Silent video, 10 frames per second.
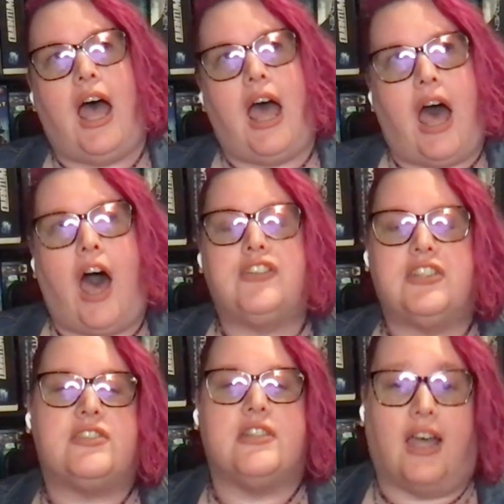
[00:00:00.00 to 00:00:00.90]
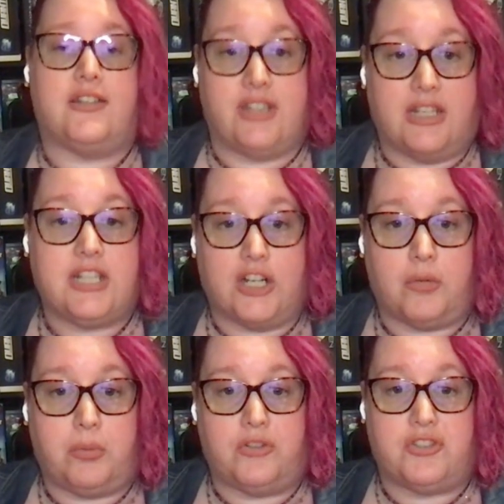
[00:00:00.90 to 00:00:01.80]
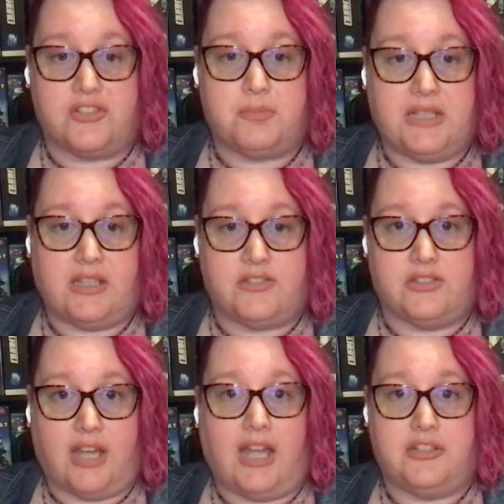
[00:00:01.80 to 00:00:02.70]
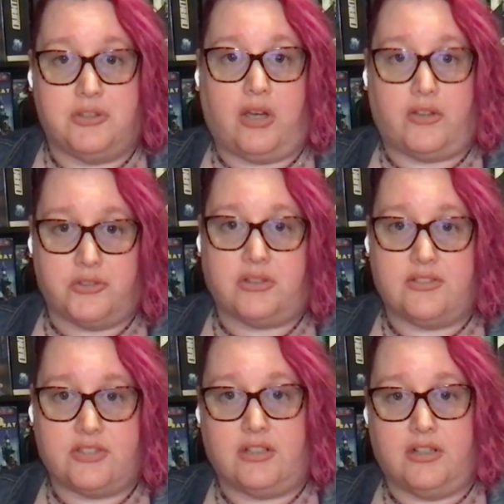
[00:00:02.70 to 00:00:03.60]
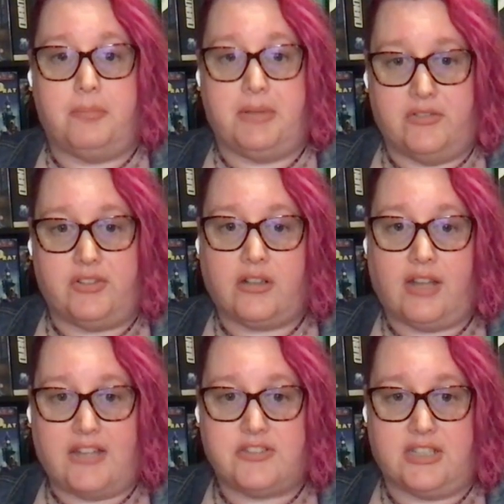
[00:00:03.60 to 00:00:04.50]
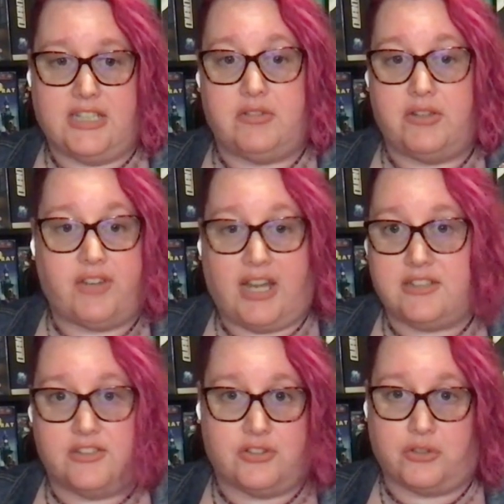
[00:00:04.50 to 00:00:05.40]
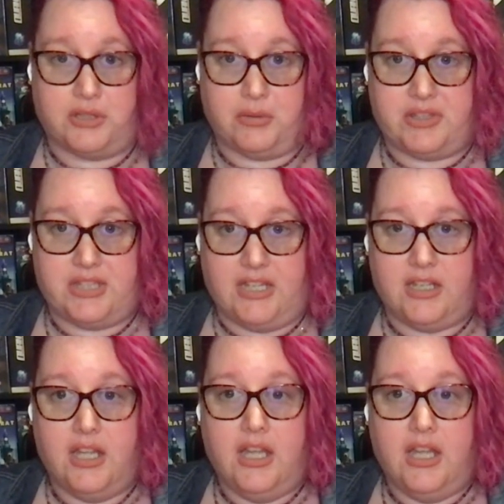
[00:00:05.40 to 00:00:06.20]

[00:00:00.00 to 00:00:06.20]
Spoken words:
I'll just not say terrible just because I do also consider it a bit of a classic, even if I disagree with it.